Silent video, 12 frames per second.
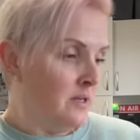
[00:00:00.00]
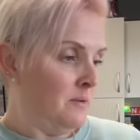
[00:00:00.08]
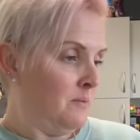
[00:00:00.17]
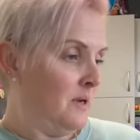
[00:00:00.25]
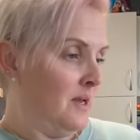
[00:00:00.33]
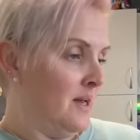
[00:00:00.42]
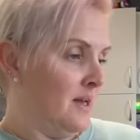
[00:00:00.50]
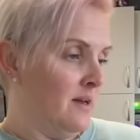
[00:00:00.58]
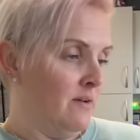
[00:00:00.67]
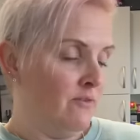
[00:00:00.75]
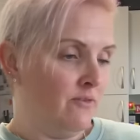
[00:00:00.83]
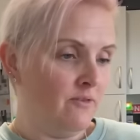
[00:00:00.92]
we
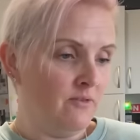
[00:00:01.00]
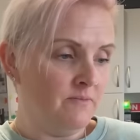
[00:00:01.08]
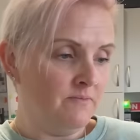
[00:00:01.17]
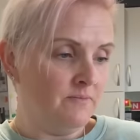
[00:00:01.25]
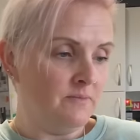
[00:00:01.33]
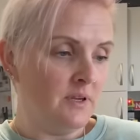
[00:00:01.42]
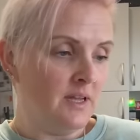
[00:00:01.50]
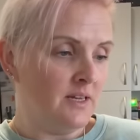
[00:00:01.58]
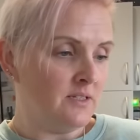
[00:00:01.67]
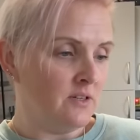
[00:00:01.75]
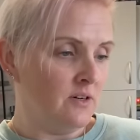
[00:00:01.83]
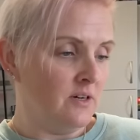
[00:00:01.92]
have
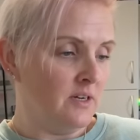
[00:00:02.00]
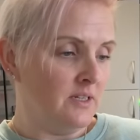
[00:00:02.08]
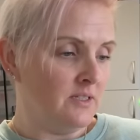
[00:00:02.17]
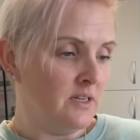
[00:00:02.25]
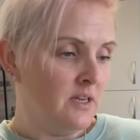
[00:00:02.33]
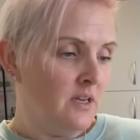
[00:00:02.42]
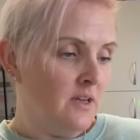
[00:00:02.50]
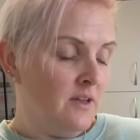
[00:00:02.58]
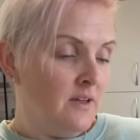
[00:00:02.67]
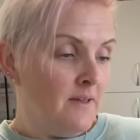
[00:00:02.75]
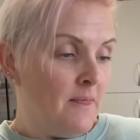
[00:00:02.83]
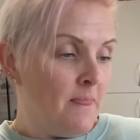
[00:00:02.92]
hair ties.
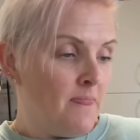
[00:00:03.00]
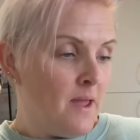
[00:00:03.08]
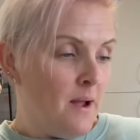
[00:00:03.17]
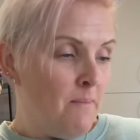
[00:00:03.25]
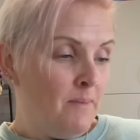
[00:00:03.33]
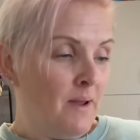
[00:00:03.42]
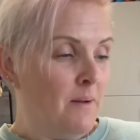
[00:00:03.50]
Yep.